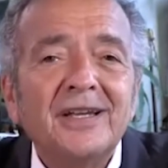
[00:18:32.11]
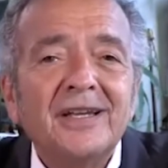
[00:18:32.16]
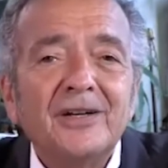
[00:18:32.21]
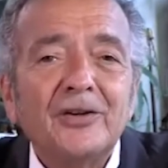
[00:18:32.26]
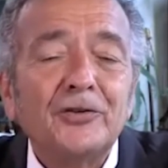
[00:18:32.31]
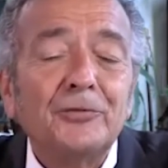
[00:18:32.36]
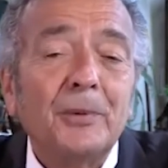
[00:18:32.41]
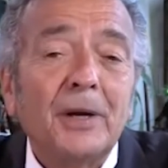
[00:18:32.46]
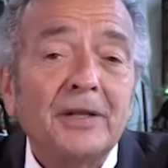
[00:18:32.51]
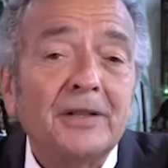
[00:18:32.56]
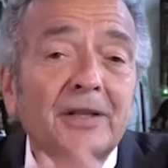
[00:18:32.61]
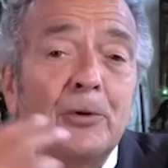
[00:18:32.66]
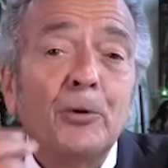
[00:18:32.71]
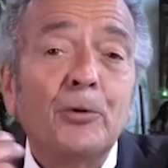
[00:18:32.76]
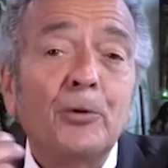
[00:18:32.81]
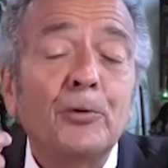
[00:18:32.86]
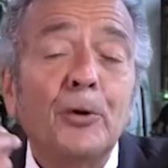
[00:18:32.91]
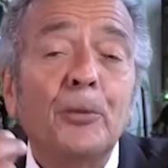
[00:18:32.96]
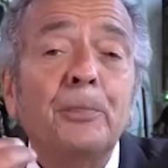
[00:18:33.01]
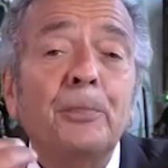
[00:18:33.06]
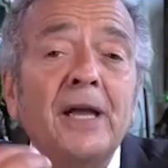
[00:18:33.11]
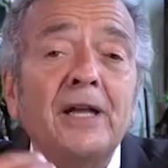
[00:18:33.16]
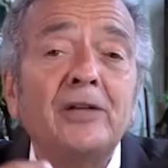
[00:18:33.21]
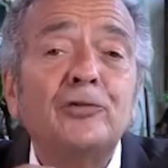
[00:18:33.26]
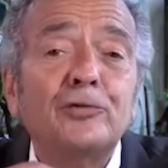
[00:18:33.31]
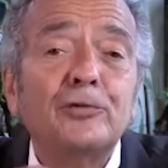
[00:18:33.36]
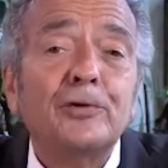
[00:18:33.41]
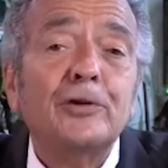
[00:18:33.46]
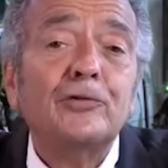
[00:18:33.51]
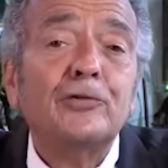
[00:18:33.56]
Because they were real
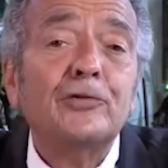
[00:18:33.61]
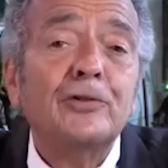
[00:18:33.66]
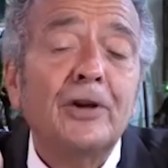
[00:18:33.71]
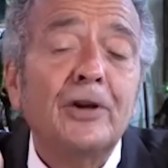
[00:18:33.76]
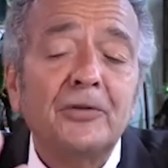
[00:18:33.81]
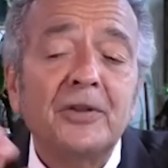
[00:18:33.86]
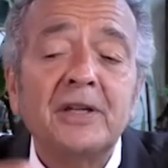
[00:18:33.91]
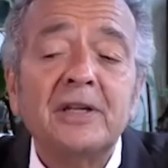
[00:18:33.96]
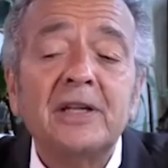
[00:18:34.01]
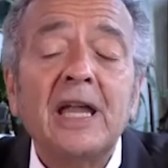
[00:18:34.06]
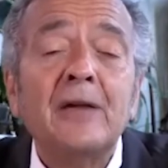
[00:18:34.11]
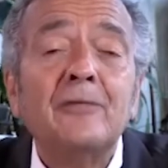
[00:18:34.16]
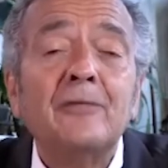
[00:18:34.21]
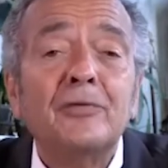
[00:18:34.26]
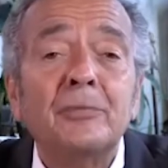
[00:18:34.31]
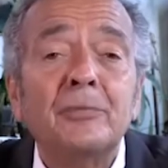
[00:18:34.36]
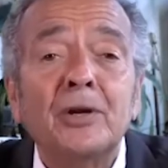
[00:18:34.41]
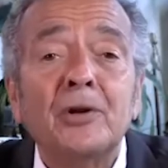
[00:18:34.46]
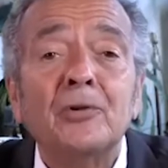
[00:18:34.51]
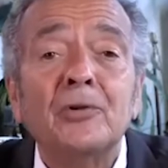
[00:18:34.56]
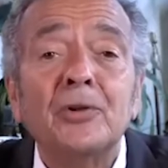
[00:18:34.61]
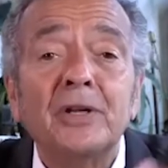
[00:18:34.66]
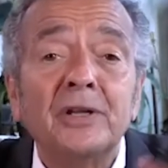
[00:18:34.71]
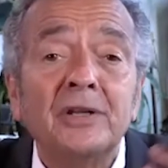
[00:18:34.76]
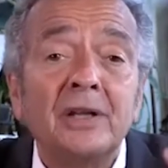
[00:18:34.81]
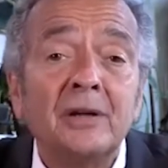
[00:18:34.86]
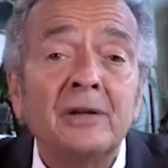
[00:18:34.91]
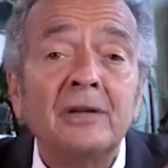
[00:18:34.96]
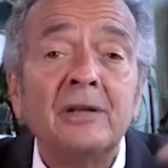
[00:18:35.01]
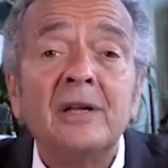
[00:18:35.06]
patriots, they came from Italy and